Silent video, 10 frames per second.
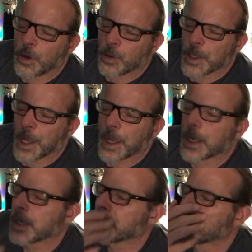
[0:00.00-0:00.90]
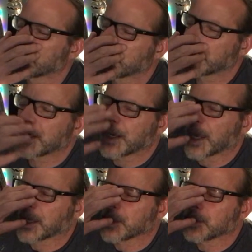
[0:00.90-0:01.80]
okay and
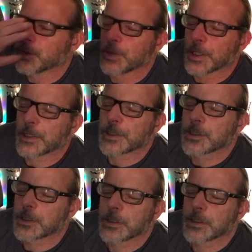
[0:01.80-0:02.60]
I can do this.